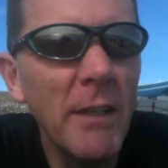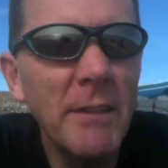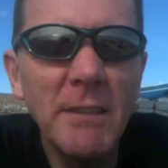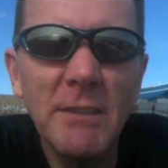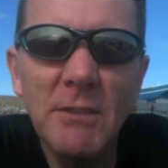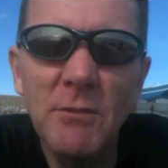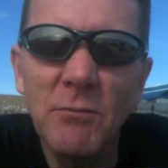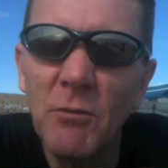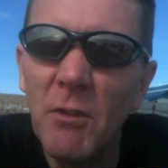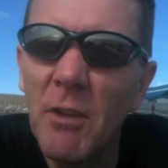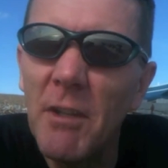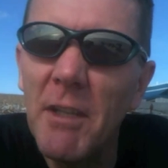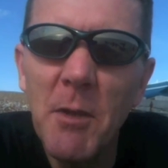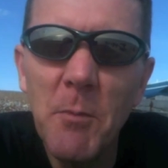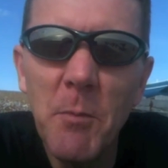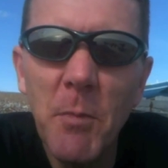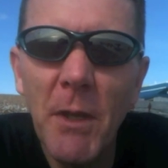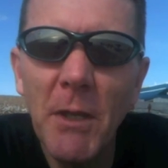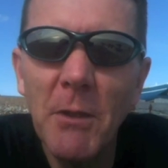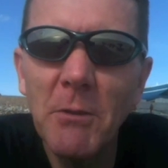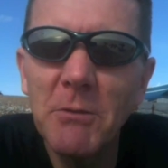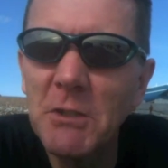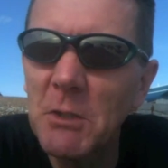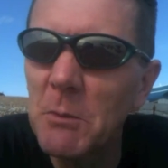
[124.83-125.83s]
It doesn't really
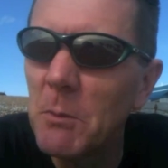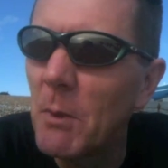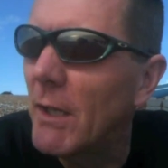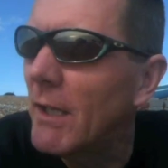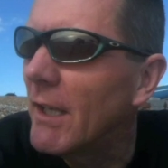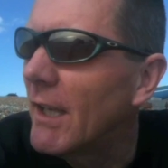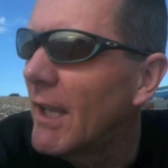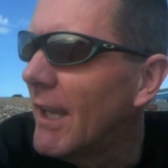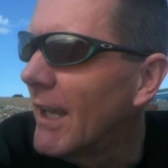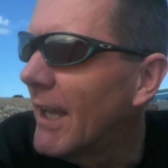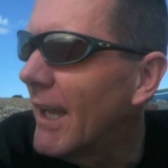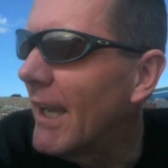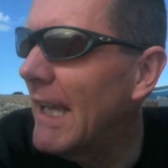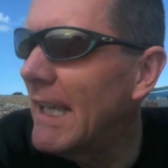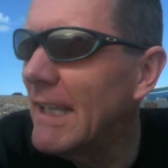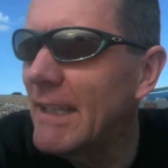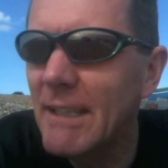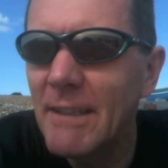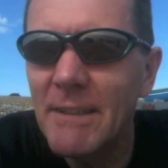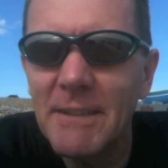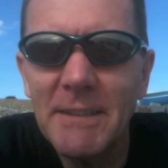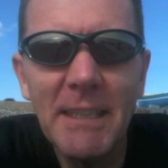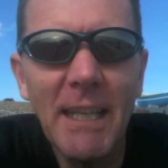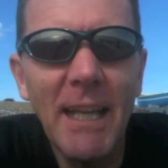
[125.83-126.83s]
appeal to me.
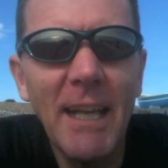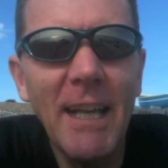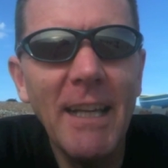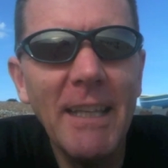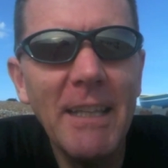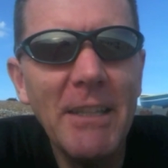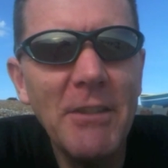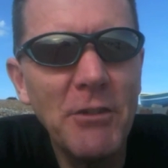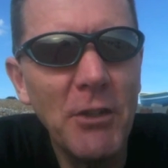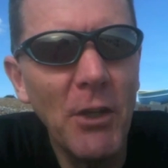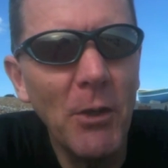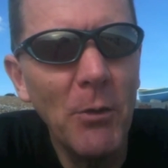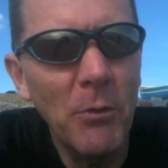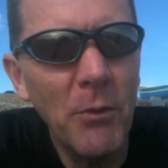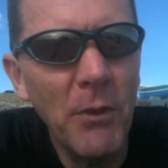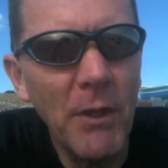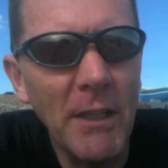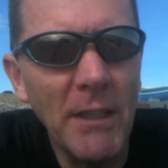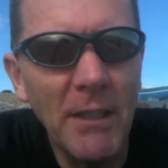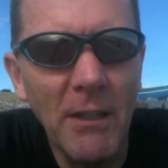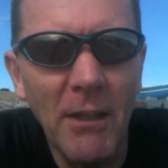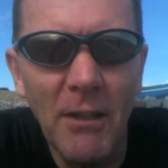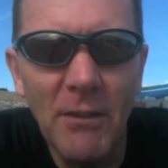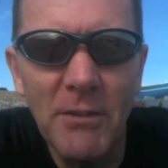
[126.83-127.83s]
And it's that age-old
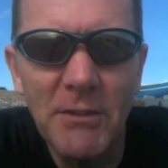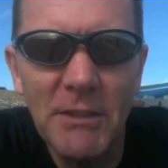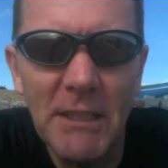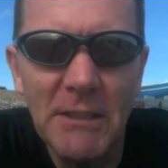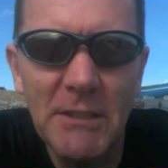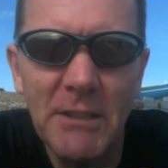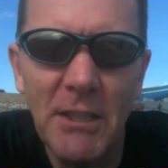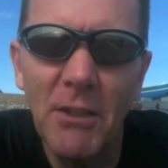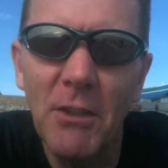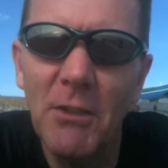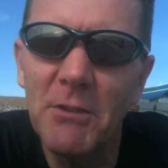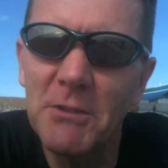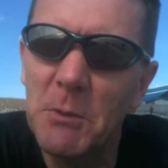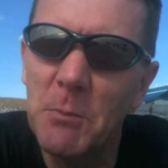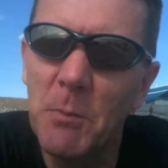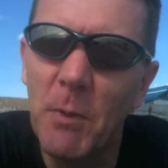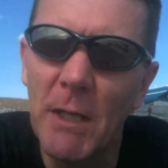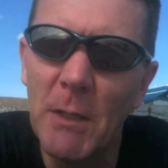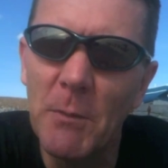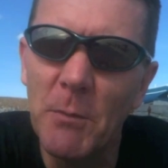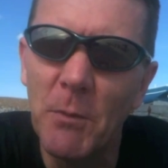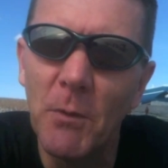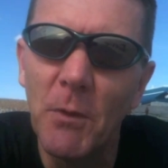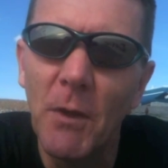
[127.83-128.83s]
thing that I've said to lots of
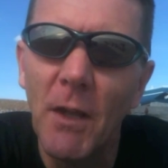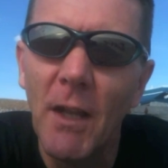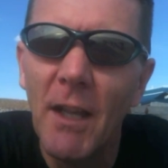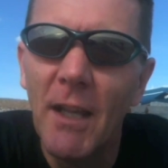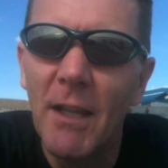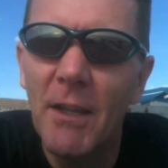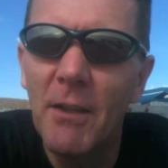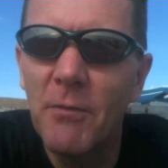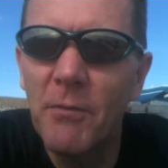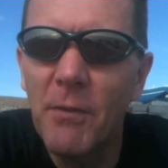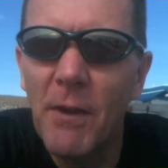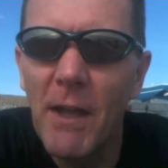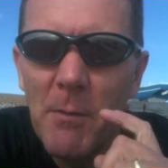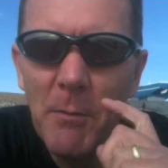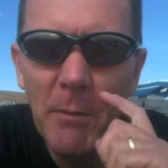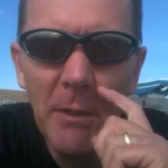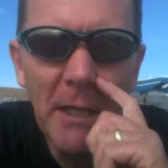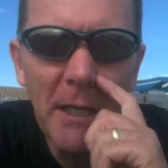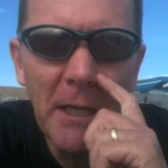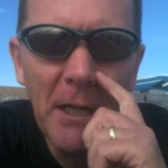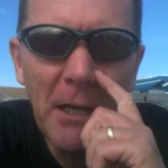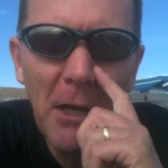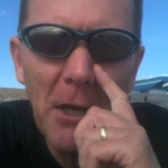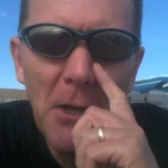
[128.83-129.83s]
people, the family
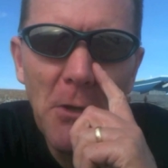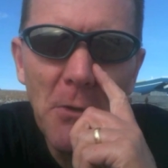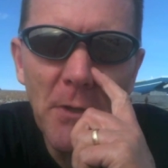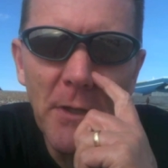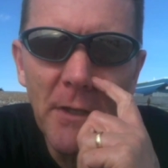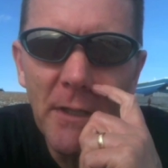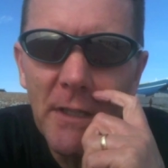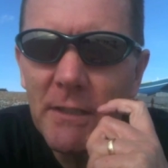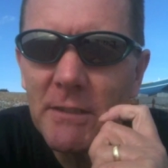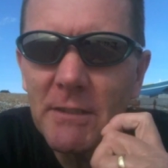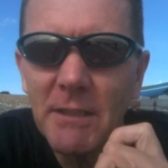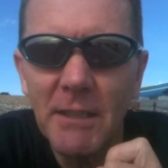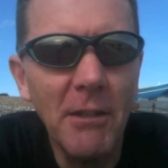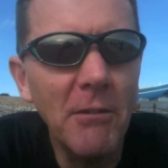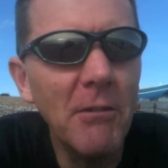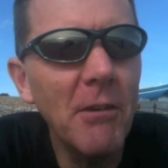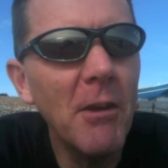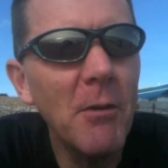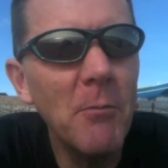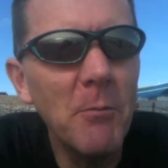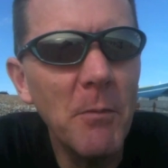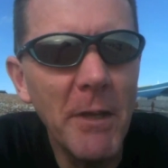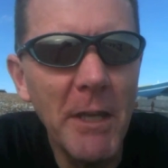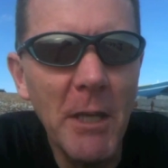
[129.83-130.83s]
included, is that there
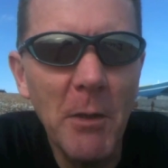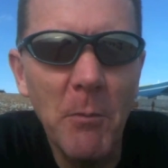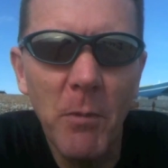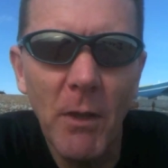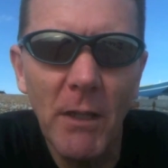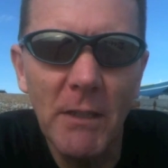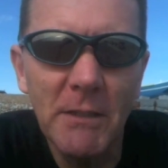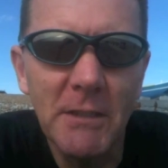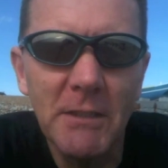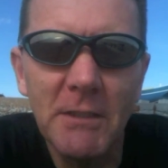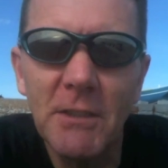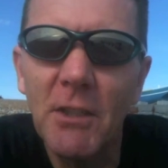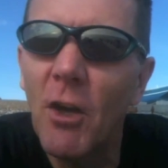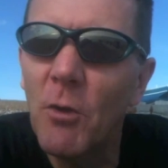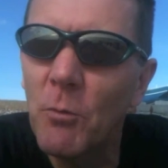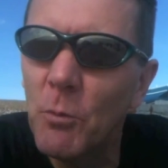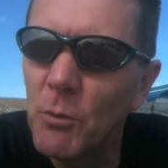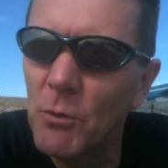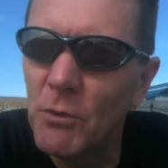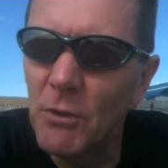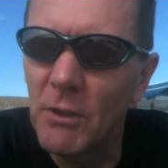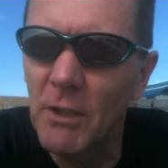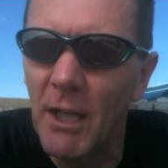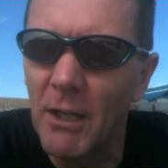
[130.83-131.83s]
aren't many places that I
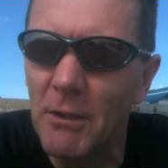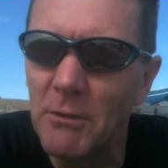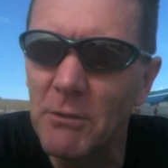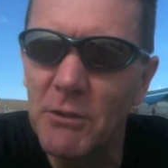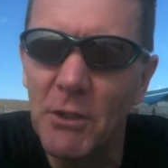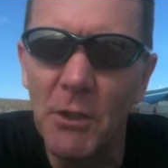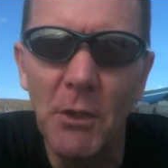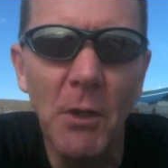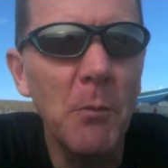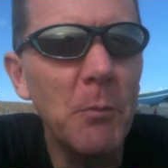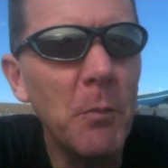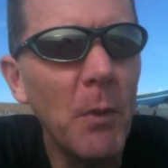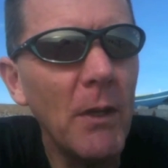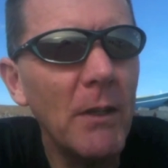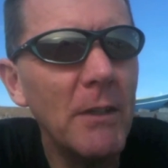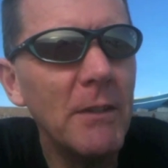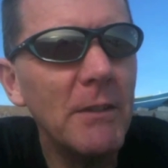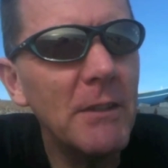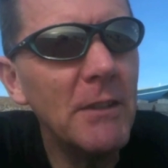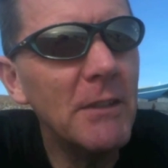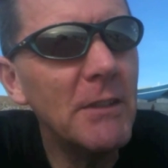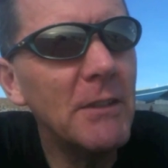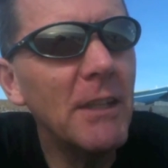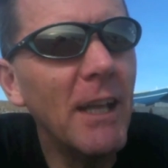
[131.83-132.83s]
wouldn't go to.
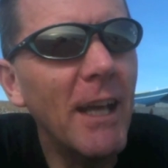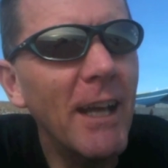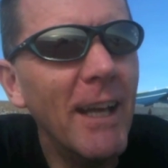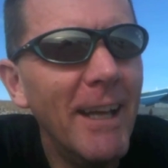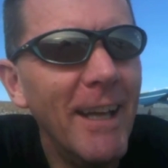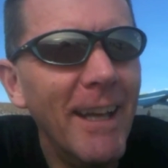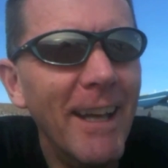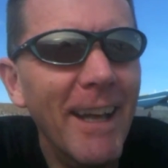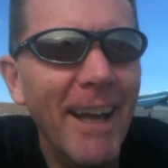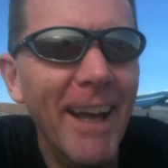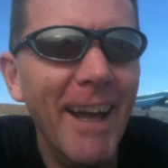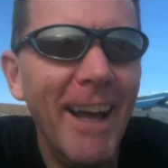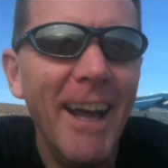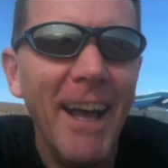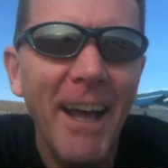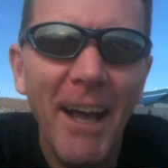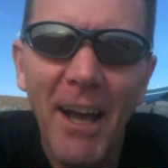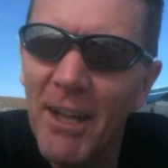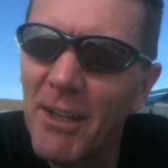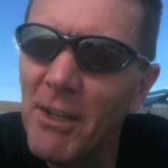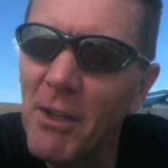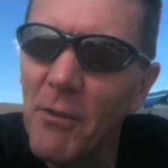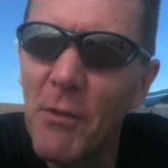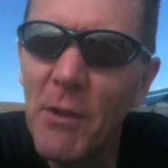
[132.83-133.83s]
But
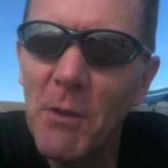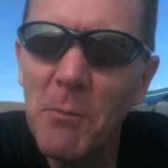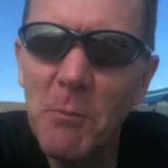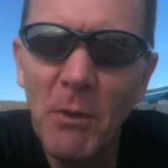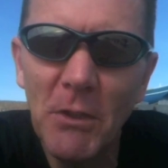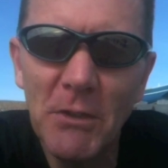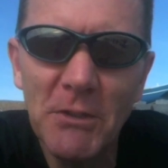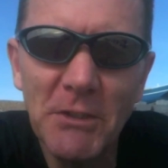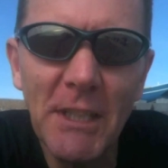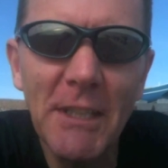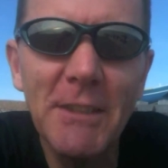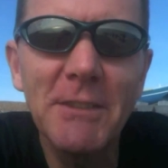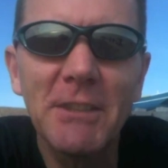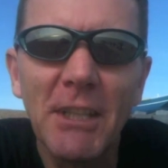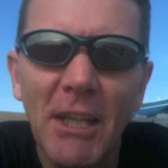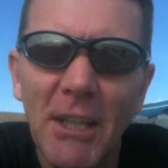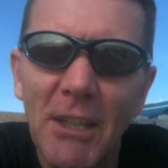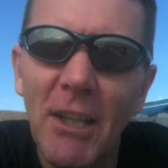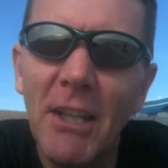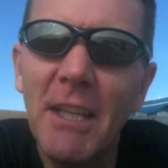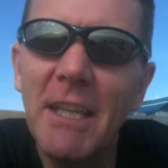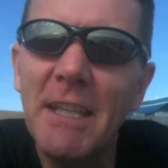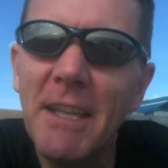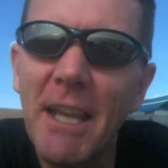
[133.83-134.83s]
and I think my son's
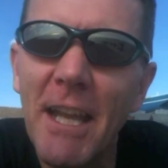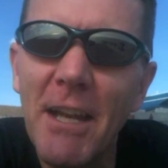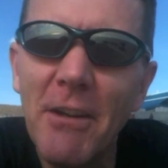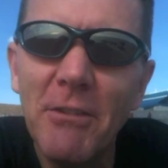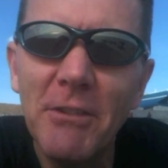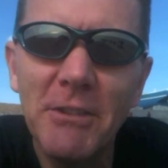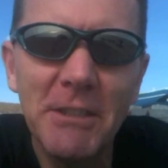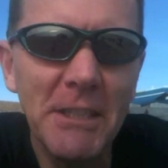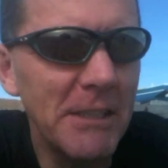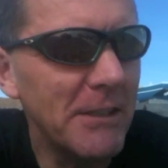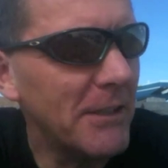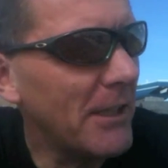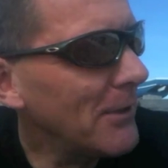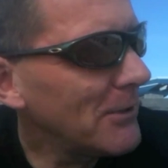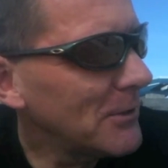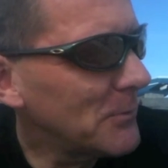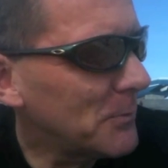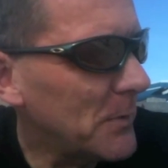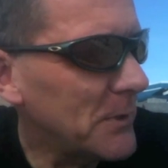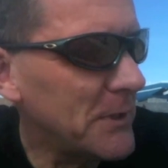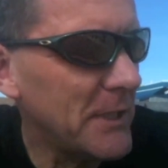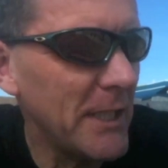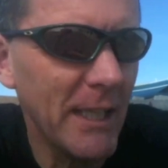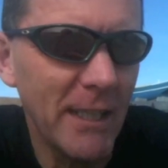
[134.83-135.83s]
inherited those
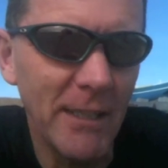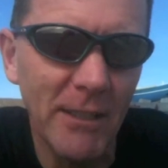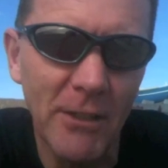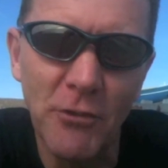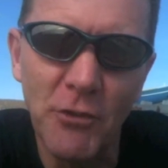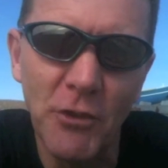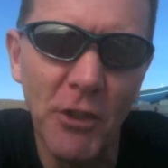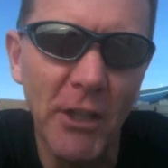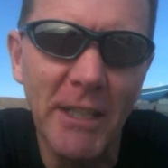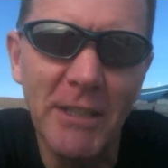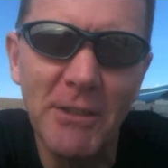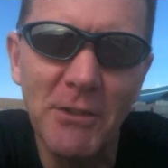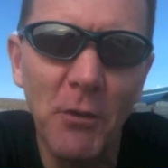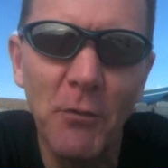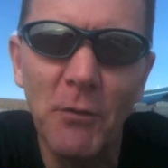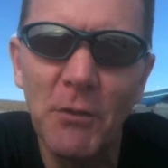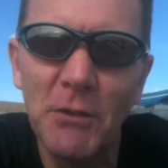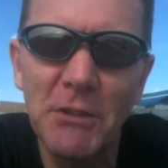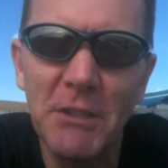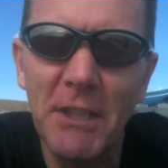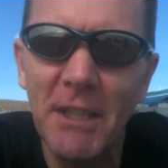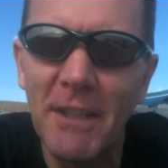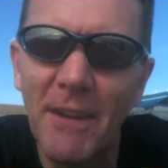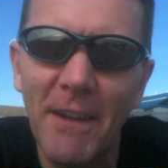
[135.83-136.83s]
particular genes.
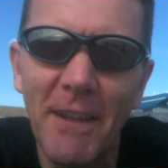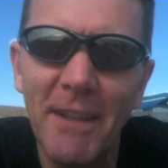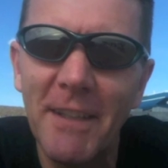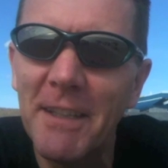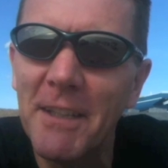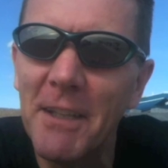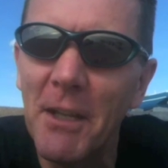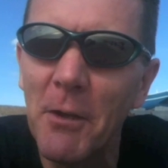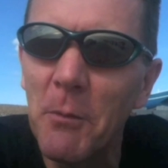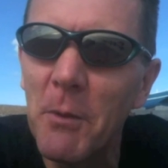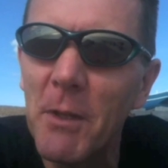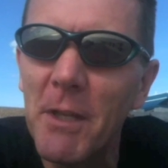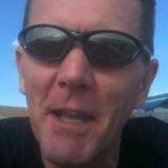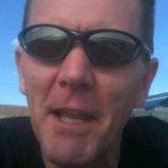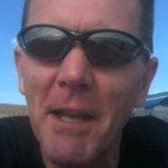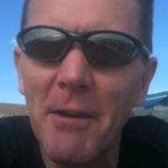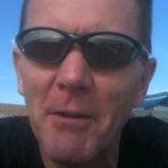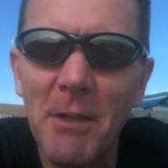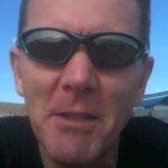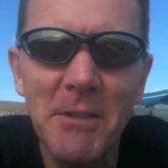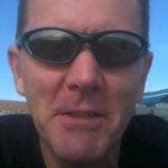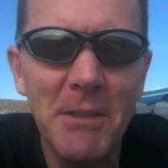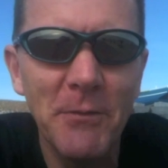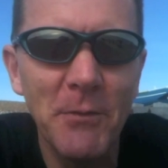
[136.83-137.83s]
Obviously, you know, we
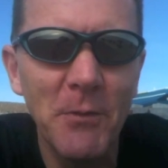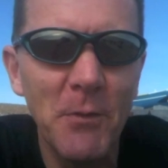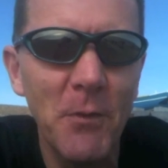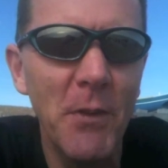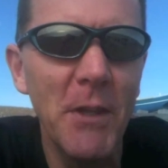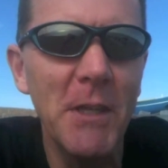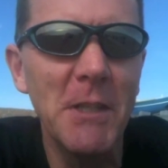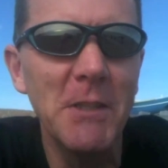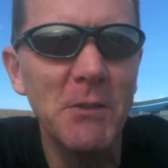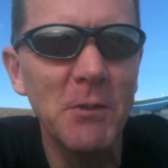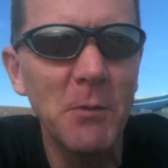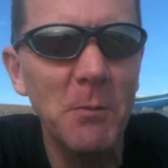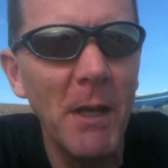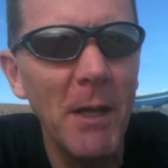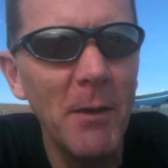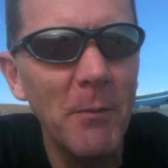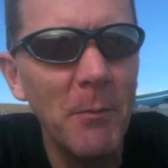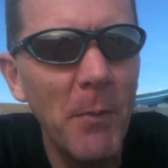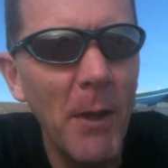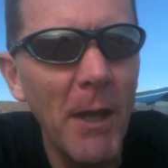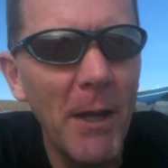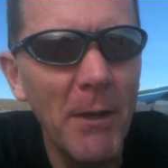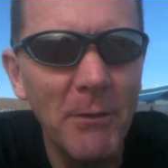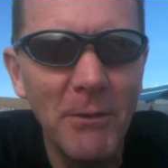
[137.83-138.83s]
inherit different things from our
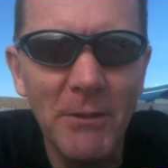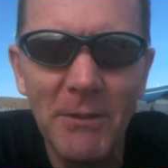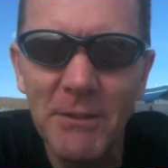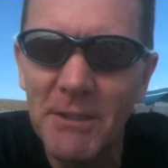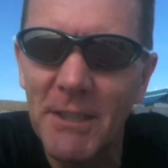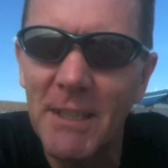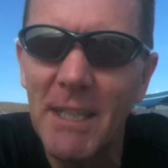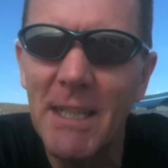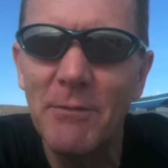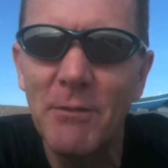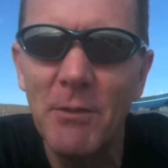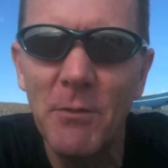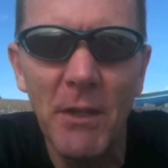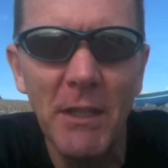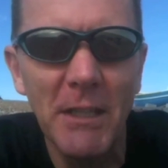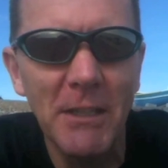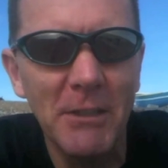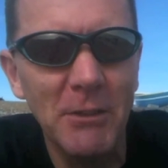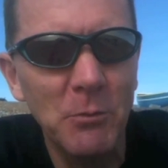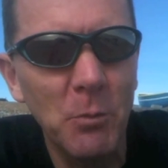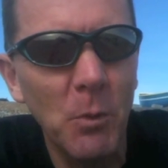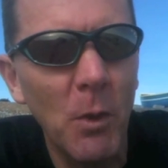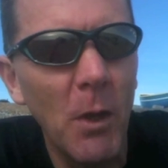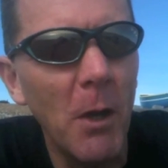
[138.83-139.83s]
parents and everything
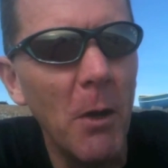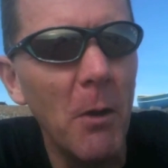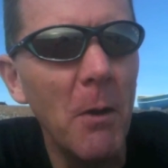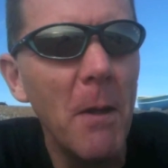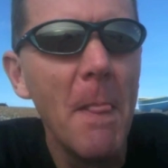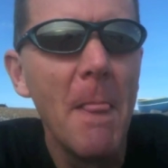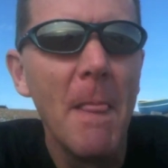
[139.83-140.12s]
as well.